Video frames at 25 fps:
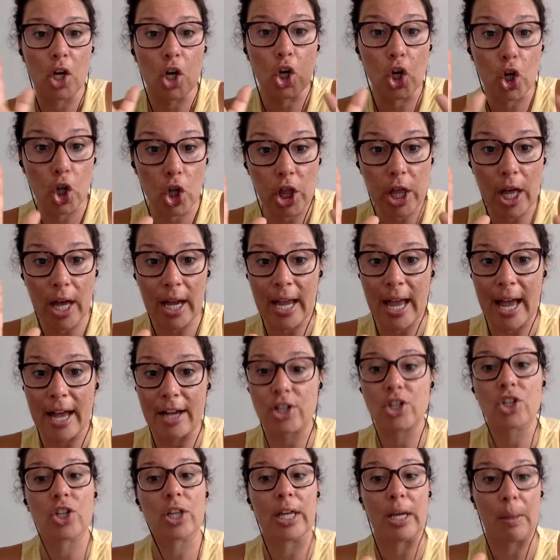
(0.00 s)
good luck
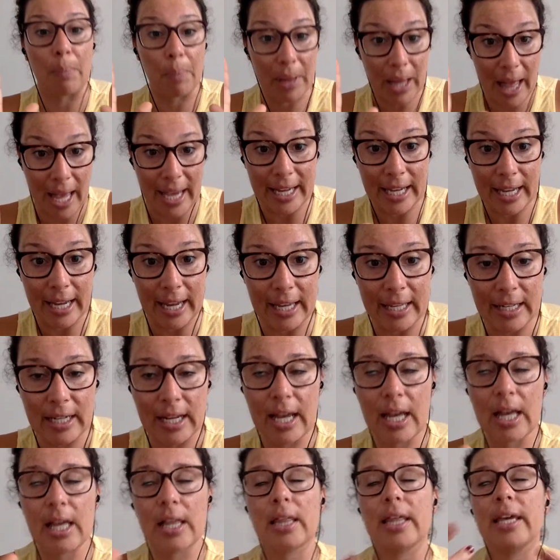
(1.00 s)
actually applying it.
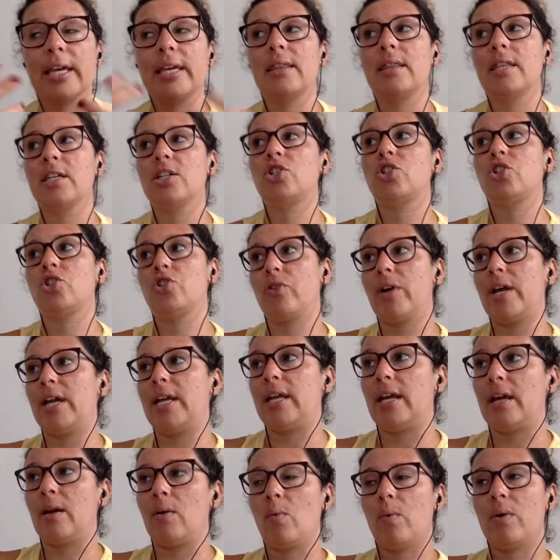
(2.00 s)
Like this
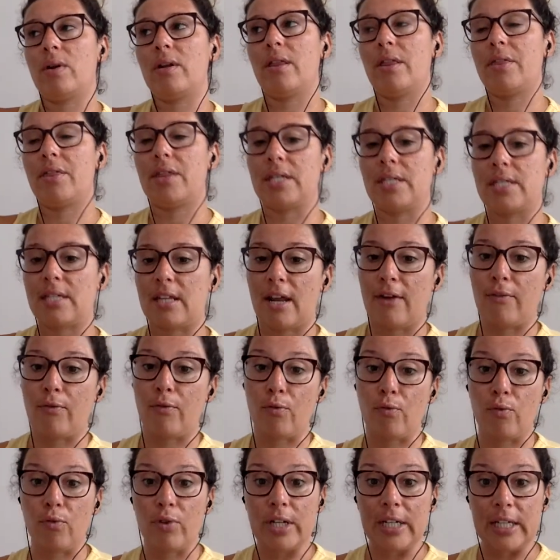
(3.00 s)
training, one of the things that I've
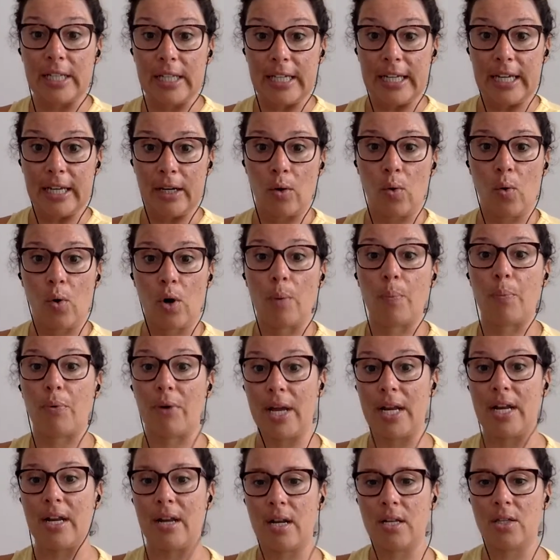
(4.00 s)
really
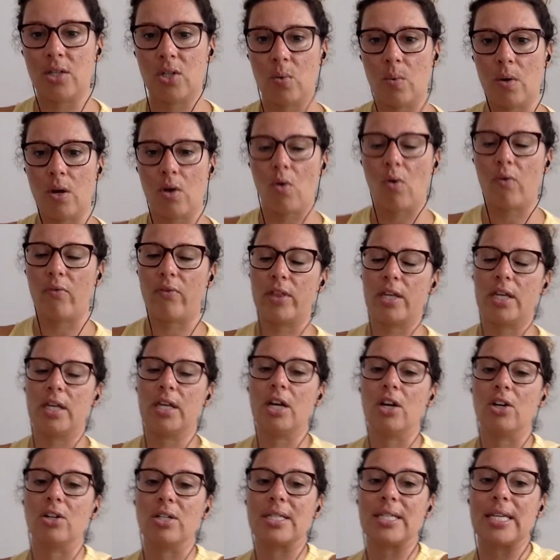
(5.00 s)
incorporated into it over the
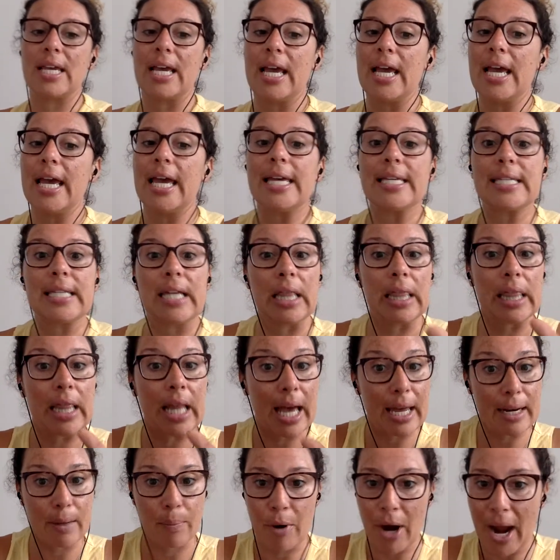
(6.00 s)
years is a
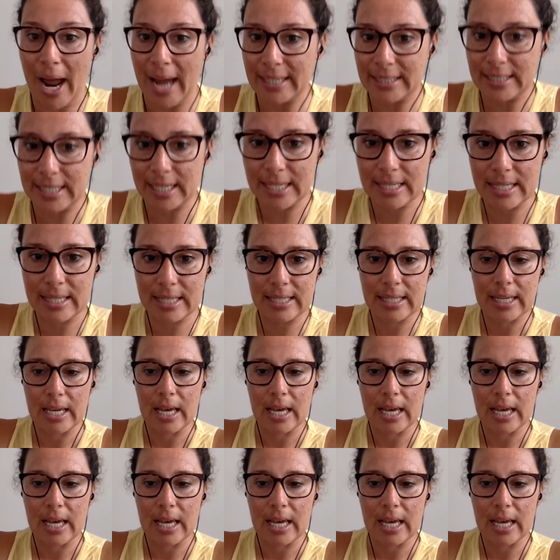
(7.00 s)
lot of practice,